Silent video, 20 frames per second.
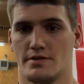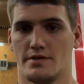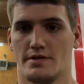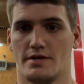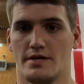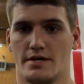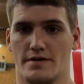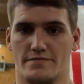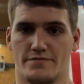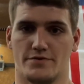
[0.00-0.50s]

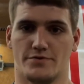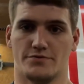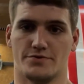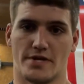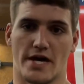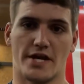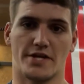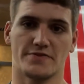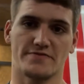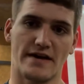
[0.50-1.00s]
if you're
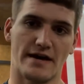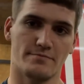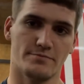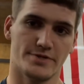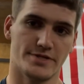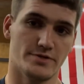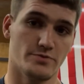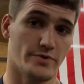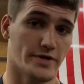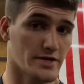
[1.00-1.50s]
satisfied
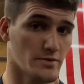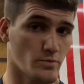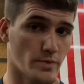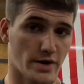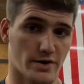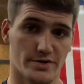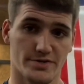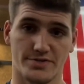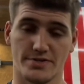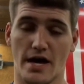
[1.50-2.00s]
with it, we can
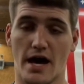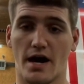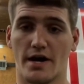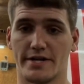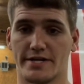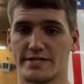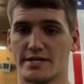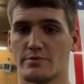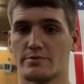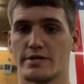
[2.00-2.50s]
weld it solid.
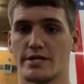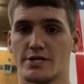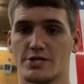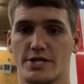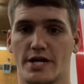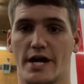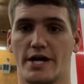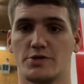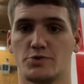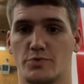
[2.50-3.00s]
Anything we need to
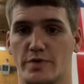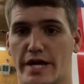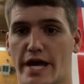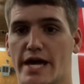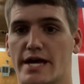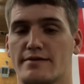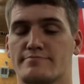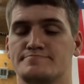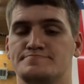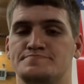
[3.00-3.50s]
change, we can.